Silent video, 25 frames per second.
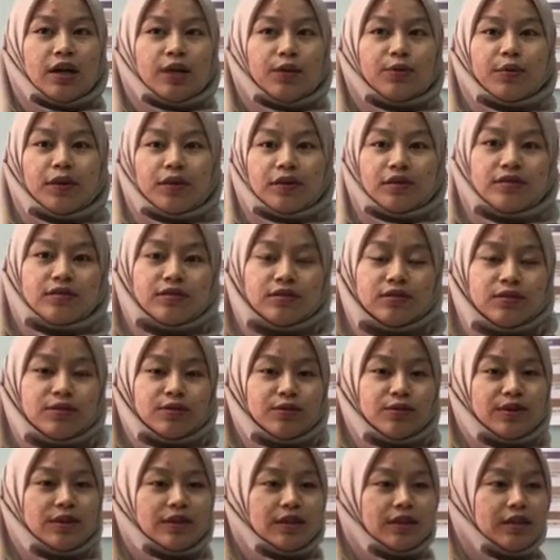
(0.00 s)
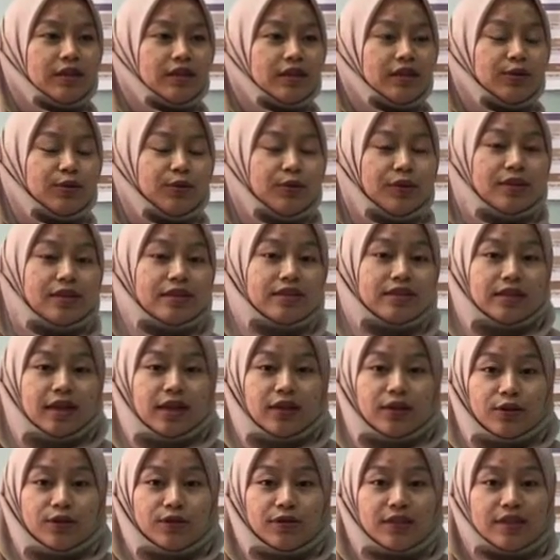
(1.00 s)
When when this
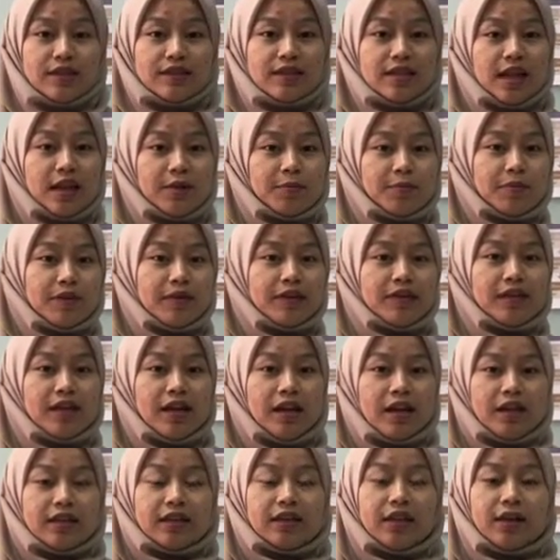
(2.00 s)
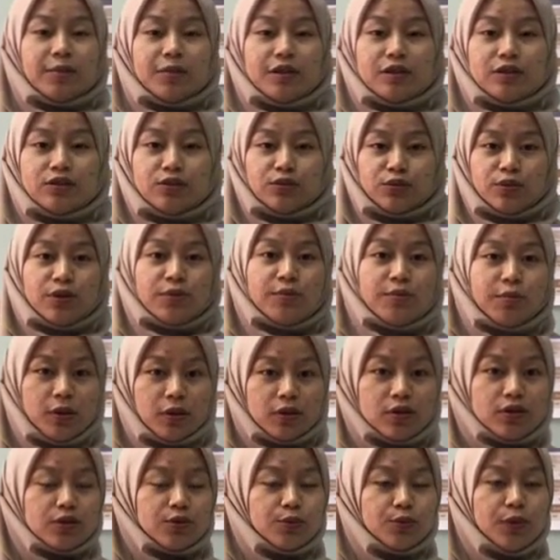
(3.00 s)
kind of things happen, they must do
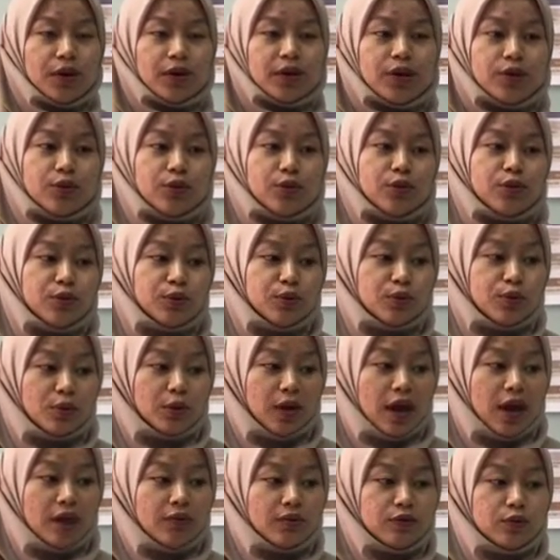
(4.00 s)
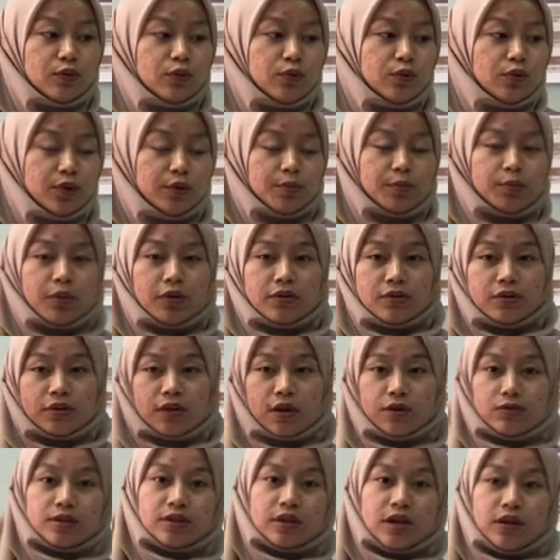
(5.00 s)
reports. When you have to do reports
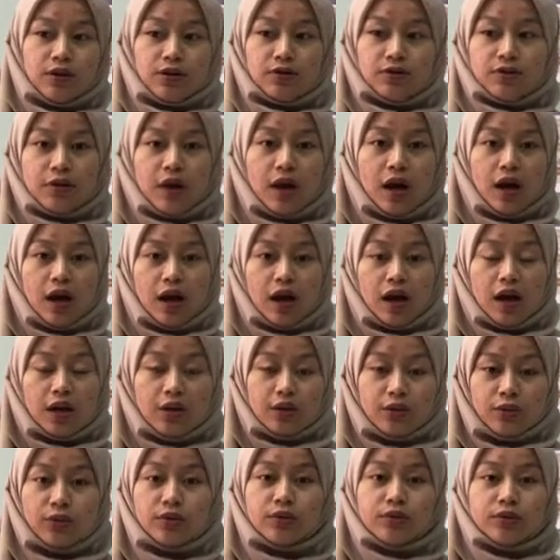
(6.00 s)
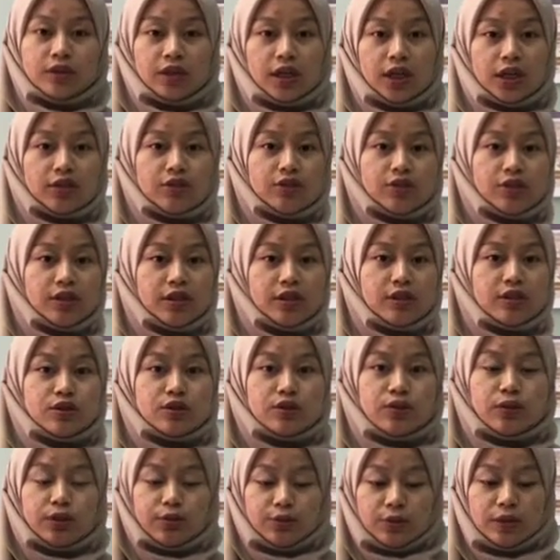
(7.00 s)
outside of your own country,
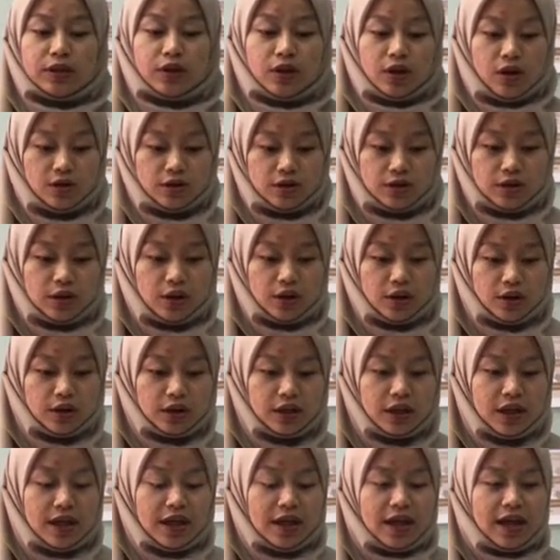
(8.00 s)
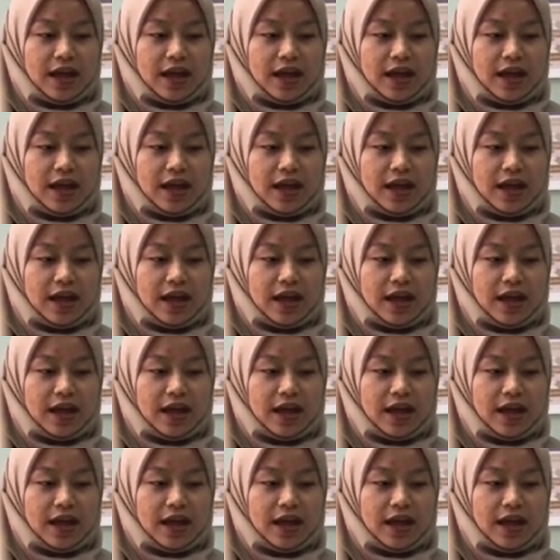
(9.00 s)
so it will cost a lot.